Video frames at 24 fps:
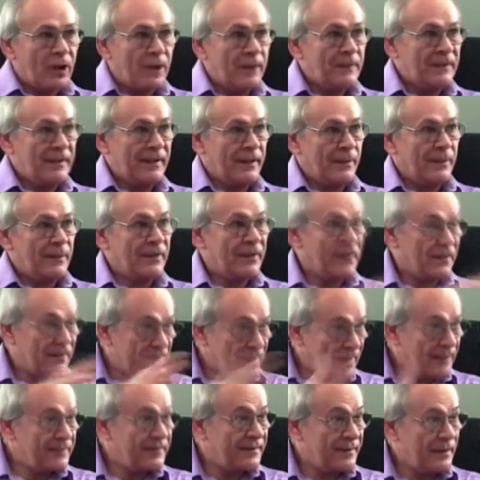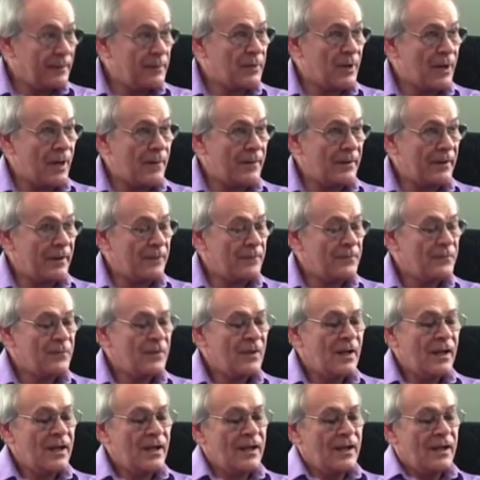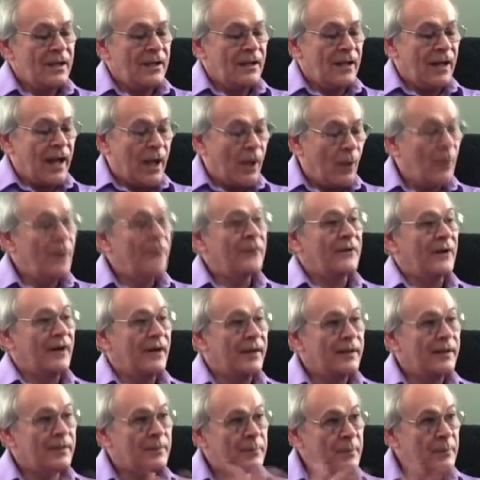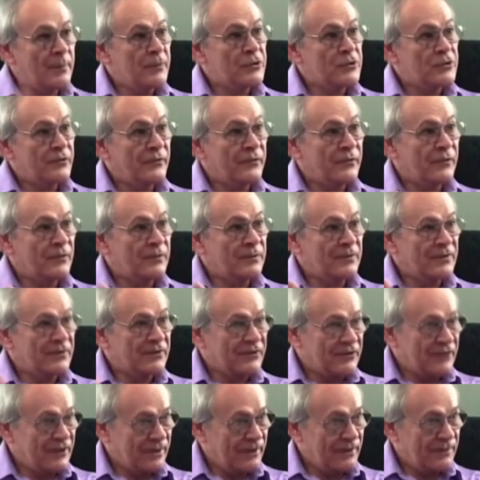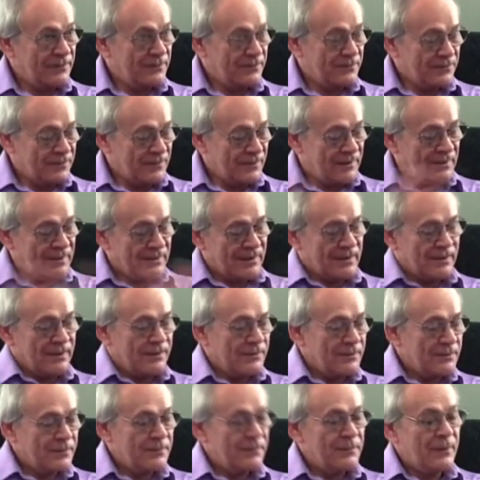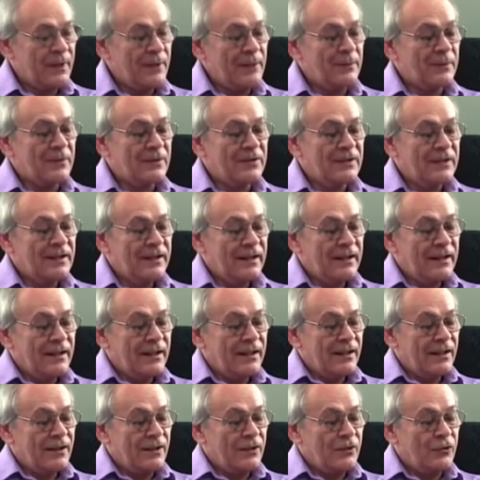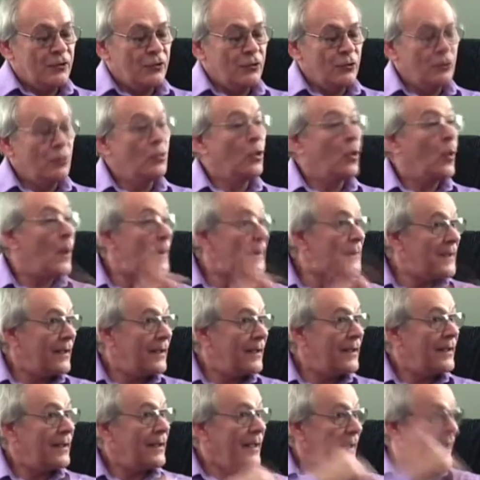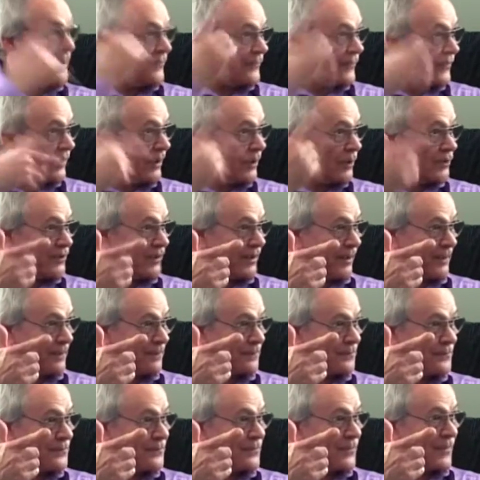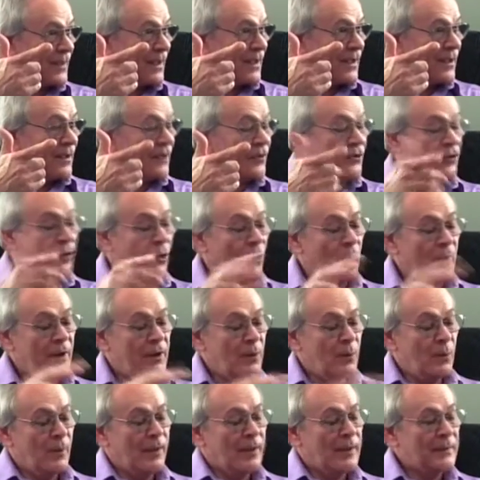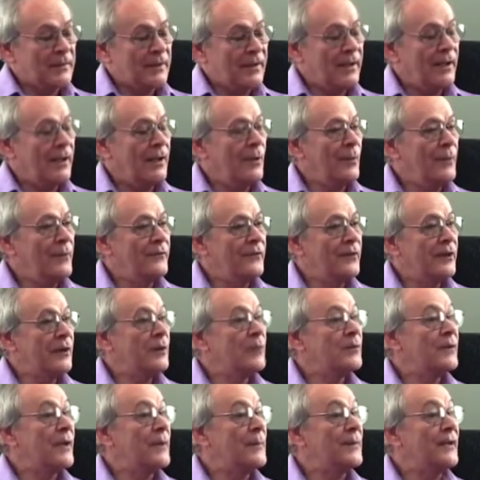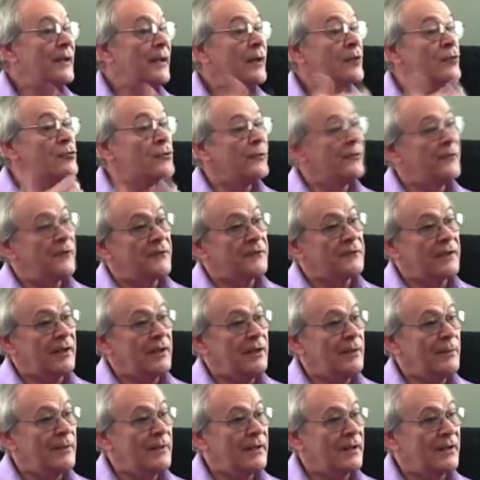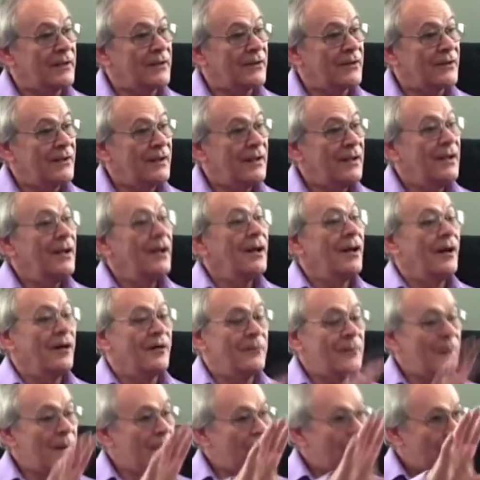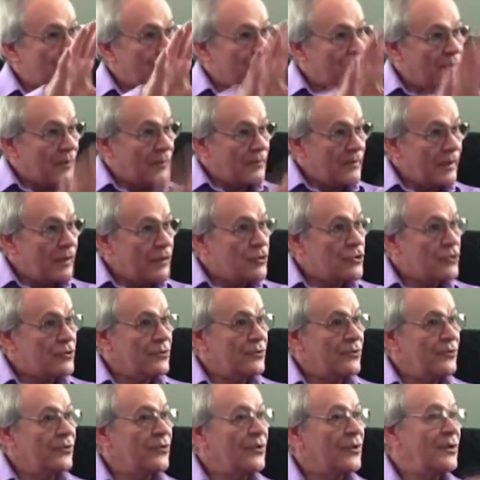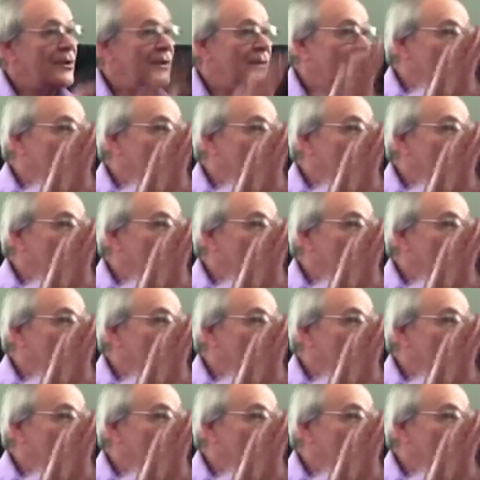up there because it's on city property. However, I got permission from the city people to go up there and videotape. So we went up there and we videotaped an extra 15 minutes of my mom's foundations, the